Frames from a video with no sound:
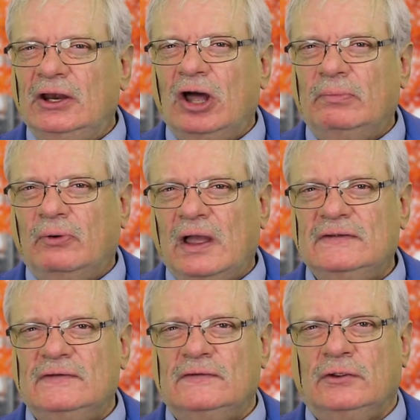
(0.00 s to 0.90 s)
on
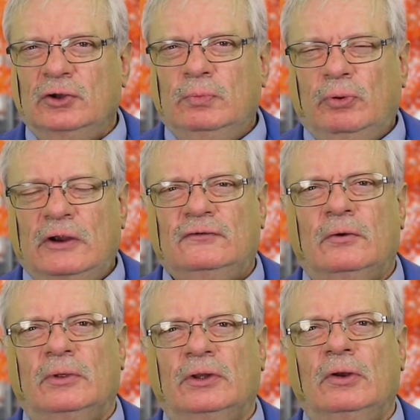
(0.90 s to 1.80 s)
prices and could pressure
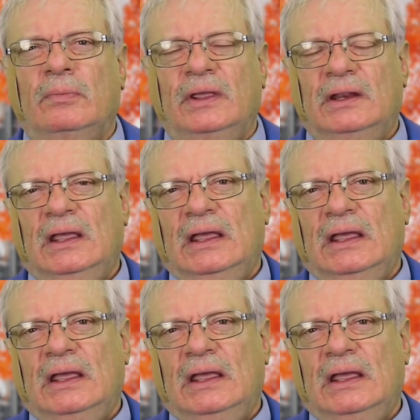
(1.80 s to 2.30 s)
them a little bit